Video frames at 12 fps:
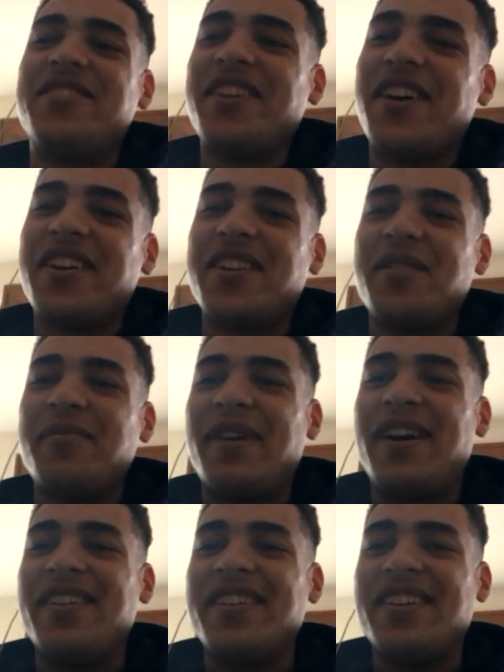talking
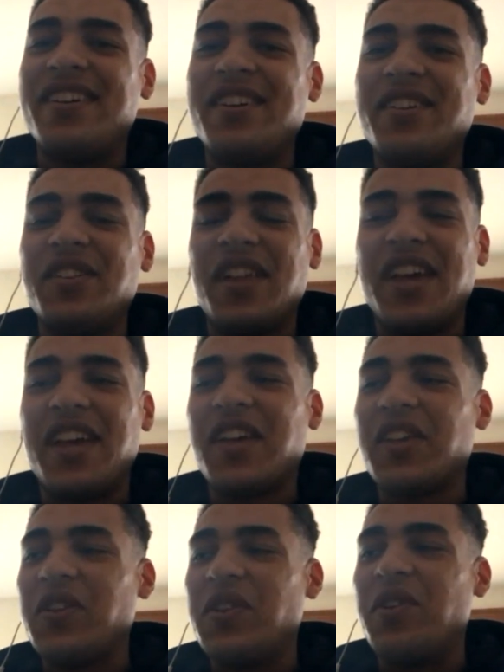about uh like
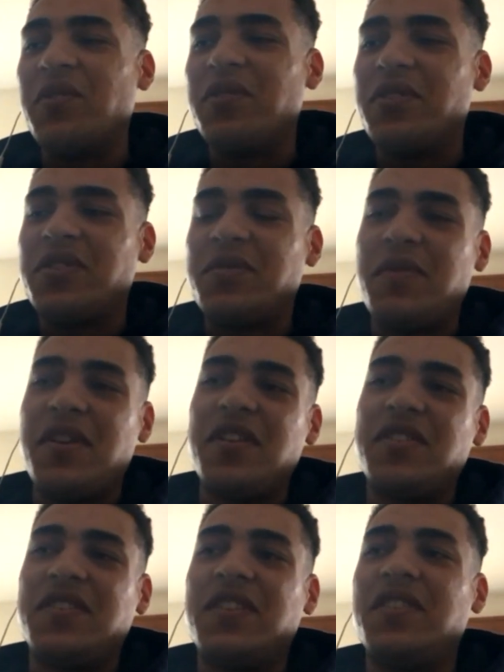you know your
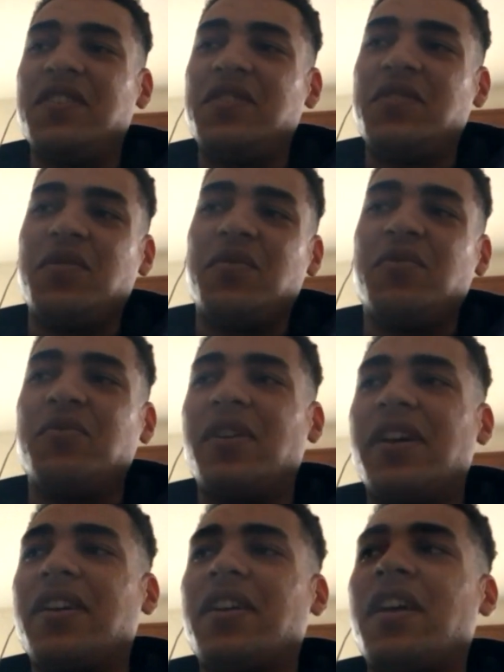experiences through
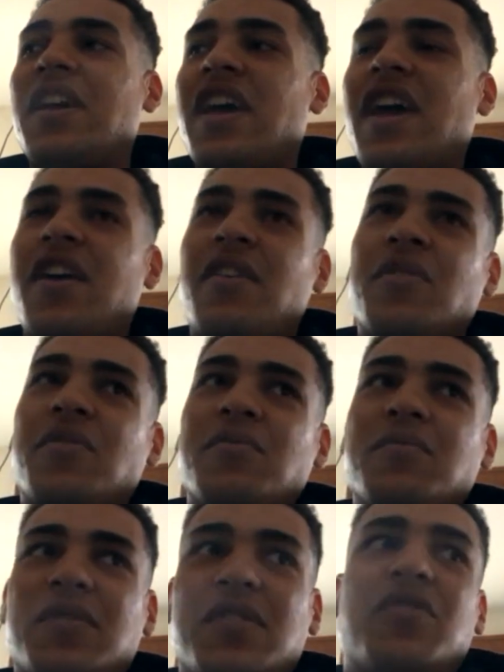like how